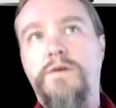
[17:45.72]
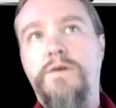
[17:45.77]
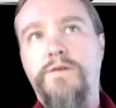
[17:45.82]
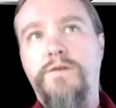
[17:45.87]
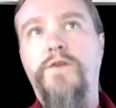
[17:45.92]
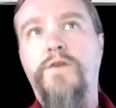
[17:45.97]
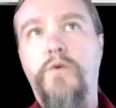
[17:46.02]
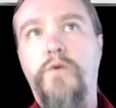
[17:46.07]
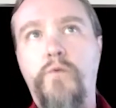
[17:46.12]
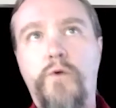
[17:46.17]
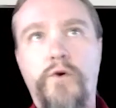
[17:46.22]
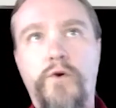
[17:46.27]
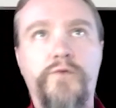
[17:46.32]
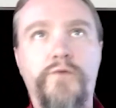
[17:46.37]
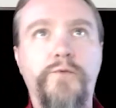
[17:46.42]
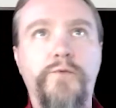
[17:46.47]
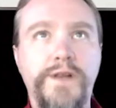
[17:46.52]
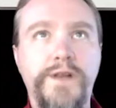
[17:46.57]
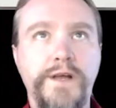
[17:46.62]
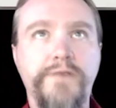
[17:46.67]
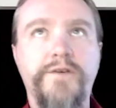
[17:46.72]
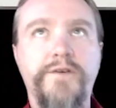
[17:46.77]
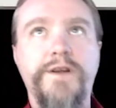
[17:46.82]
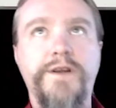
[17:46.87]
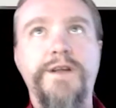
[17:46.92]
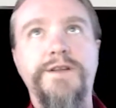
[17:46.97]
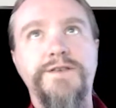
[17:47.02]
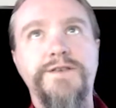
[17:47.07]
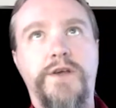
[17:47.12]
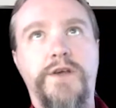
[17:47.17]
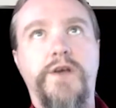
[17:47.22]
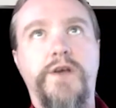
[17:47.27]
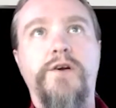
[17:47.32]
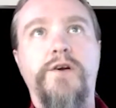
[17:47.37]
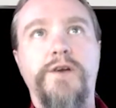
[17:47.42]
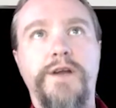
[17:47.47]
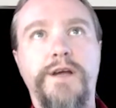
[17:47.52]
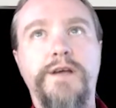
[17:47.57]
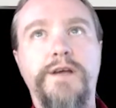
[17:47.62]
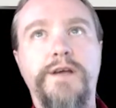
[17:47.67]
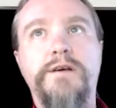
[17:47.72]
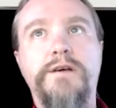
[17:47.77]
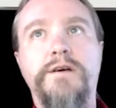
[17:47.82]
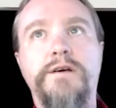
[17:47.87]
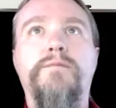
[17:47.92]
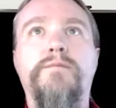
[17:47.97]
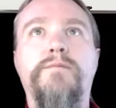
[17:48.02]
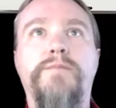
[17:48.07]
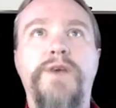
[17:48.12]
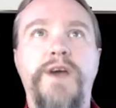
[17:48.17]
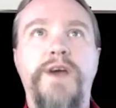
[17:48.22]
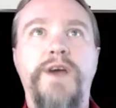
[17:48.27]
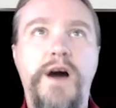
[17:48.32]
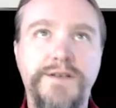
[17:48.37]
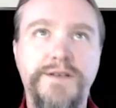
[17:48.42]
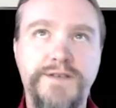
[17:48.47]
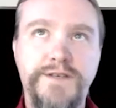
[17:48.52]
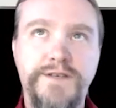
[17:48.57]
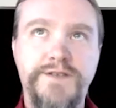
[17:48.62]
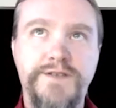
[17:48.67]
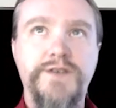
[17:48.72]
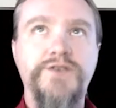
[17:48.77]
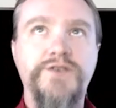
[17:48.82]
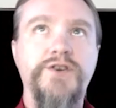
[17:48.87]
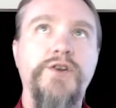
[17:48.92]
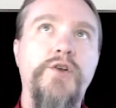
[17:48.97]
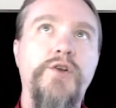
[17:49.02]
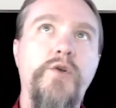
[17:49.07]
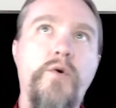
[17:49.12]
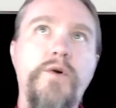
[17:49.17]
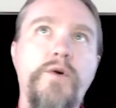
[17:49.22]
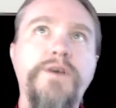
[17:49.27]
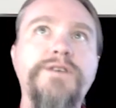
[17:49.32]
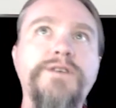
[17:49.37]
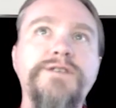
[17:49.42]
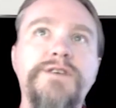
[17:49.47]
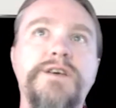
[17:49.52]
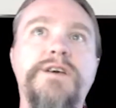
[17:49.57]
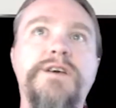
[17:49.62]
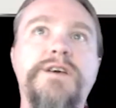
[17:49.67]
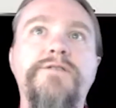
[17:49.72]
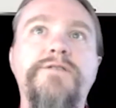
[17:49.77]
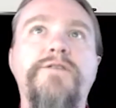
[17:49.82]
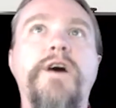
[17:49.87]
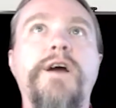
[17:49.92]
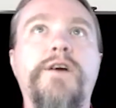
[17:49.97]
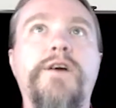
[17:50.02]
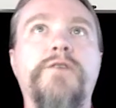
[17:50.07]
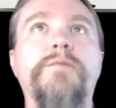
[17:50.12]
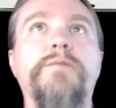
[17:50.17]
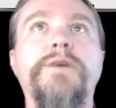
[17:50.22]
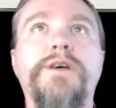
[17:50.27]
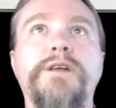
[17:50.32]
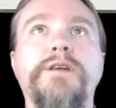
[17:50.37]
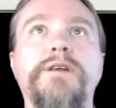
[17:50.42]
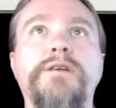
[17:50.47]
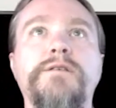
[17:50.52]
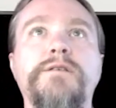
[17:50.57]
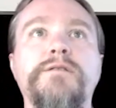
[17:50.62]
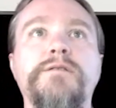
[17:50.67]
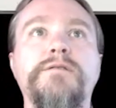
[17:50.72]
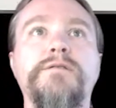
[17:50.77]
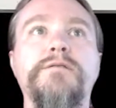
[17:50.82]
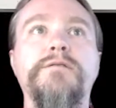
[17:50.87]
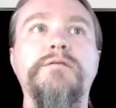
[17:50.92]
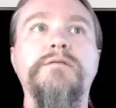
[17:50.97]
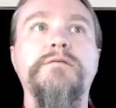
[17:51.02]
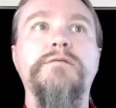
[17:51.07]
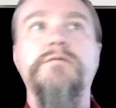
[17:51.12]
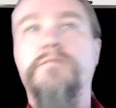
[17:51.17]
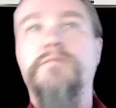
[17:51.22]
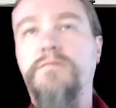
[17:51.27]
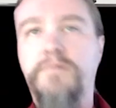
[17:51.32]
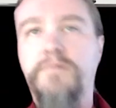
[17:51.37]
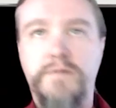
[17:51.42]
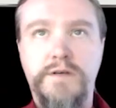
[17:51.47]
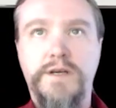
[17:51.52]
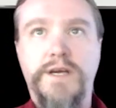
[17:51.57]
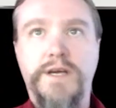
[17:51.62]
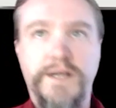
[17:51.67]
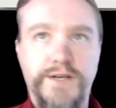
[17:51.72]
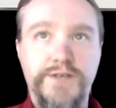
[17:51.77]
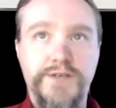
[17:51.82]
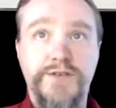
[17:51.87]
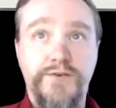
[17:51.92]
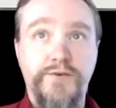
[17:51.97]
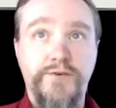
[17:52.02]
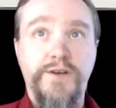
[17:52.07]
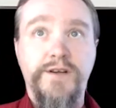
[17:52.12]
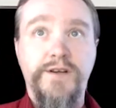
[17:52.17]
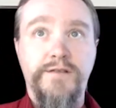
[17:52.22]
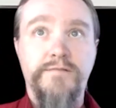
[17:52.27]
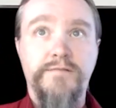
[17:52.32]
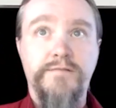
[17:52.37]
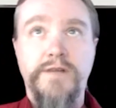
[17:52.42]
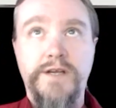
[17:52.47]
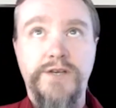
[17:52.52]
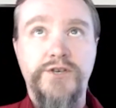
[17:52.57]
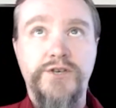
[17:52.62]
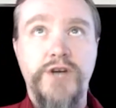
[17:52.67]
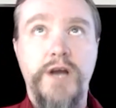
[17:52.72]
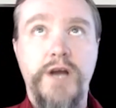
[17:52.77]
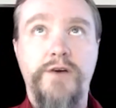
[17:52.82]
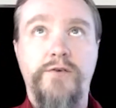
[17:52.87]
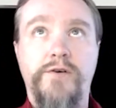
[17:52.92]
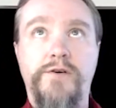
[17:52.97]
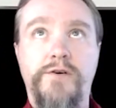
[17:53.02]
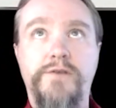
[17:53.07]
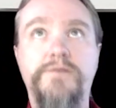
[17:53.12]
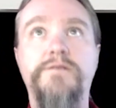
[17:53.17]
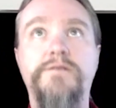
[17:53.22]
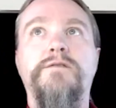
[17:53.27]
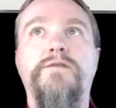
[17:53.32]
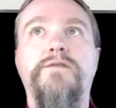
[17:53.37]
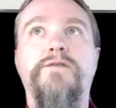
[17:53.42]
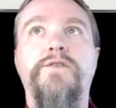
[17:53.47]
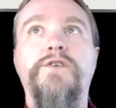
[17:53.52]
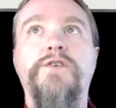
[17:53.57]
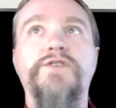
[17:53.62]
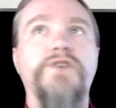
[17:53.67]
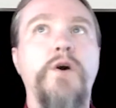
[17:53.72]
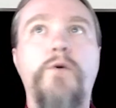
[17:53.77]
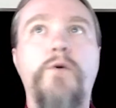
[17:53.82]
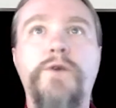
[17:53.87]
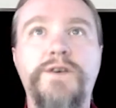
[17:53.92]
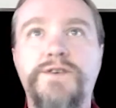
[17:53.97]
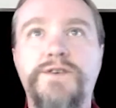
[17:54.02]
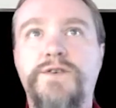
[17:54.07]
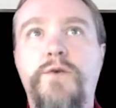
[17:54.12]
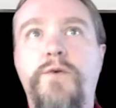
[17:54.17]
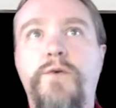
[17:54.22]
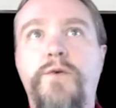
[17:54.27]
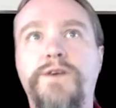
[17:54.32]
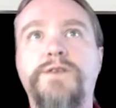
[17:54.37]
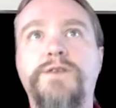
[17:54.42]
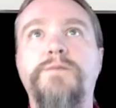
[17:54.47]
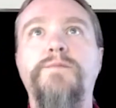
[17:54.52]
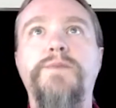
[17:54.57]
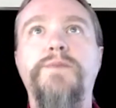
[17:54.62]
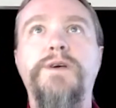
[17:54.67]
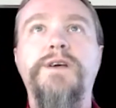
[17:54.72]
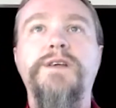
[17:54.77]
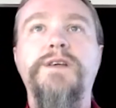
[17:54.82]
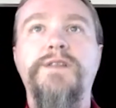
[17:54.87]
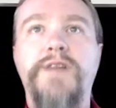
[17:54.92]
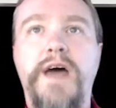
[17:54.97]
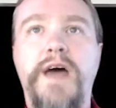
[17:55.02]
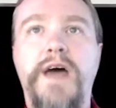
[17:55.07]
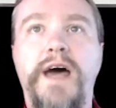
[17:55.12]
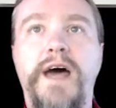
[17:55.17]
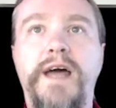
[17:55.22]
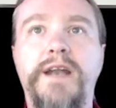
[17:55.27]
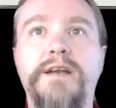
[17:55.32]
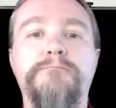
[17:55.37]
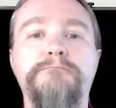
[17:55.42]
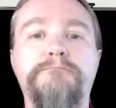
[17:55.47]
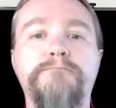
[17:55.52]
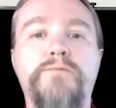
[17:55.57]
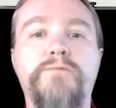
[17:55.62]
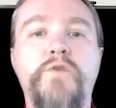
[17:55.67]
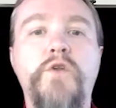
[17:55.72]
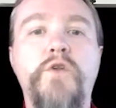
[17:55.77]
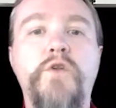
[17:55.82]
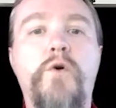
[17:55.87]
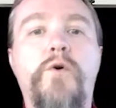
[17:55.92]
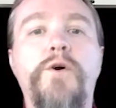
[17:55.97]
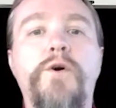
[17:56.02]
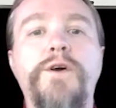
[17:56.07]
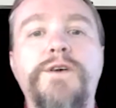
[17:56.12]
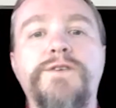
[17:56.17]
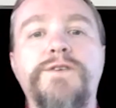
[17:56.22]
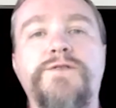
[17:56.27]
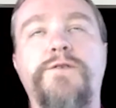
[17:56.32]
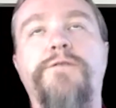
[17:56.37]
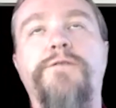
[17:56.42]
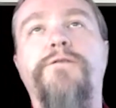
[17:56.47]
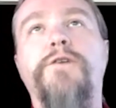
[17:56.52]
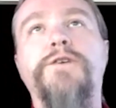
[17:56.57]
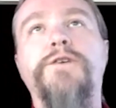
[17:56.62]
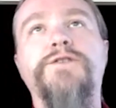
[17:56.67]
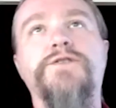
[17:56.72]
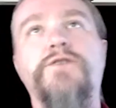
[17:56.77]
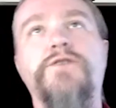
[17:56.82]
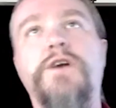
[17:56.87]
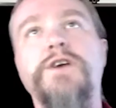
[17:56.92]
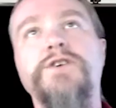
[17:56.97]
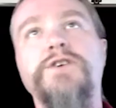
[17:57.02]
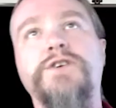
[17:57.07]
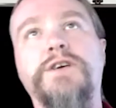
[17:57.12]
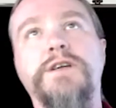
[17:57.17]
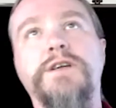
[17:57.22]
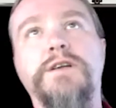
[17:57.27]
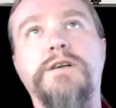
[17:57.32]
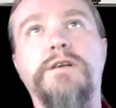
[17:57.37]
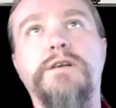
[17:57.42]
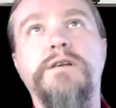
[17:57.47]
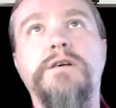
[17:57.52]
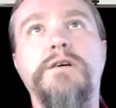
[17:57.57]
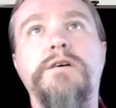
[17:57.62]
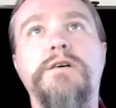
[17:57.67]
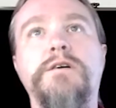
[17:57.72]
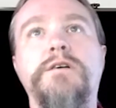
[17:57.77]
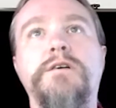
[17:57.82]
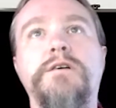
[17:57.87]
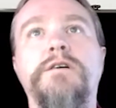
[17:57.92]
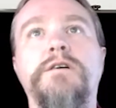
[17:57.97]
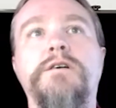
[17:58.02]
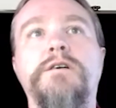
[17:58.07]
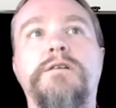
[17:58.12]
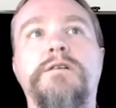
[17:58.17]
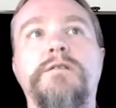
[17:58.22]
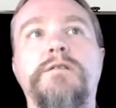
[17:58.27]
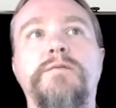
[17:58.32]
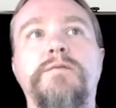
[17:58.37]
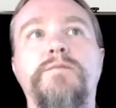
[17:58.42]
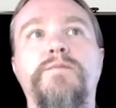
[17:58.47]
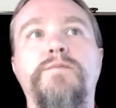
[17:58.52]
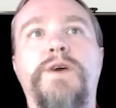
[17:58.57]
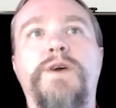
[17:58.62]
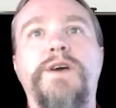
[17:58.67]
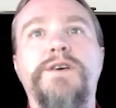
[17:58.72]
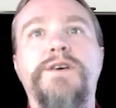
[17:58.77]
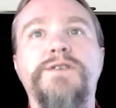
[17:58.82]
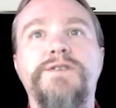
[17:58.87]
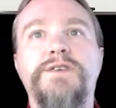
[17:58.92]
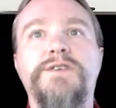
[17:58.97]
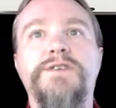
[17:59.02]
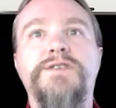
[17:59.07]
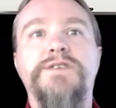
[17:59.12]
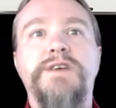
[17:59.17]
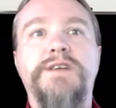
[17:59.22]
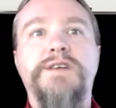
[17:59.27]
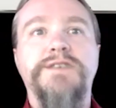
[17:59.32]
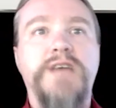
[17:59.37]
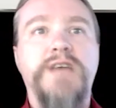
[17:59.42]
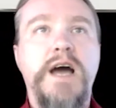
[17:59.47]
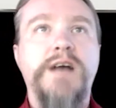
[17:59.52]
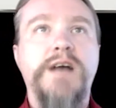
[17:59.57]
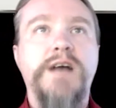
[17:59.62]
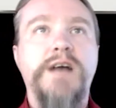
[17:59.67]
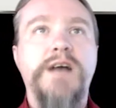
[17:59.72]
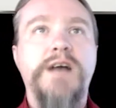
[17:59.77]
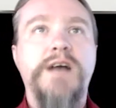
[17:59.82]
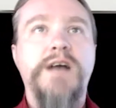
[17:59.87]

the world we live in security. Because it's such a noisy environment, industry in general, there's always going to be that noise or frustration because it's constantly